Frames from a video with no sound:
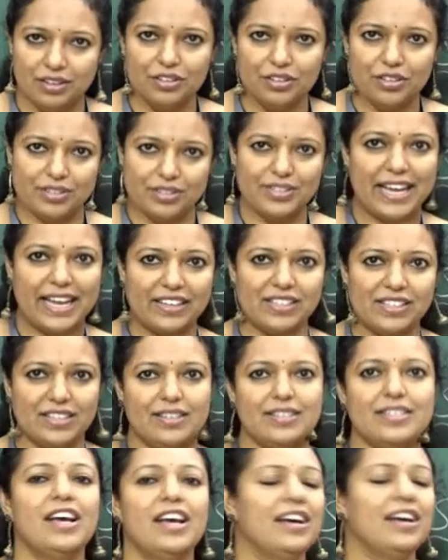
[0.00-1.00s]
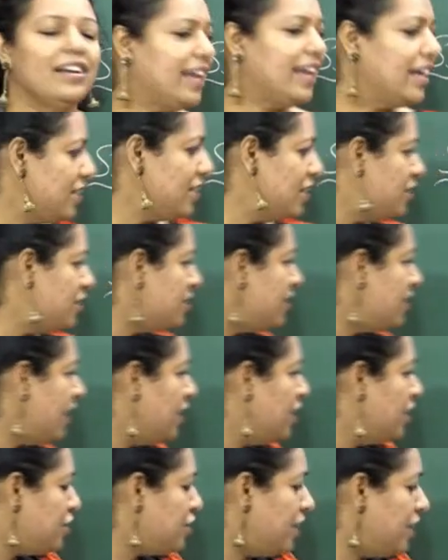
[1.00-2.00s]
sectors, that is
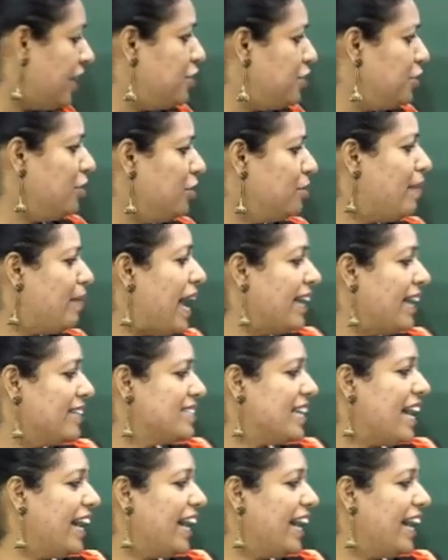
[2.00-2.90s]
scheduled banks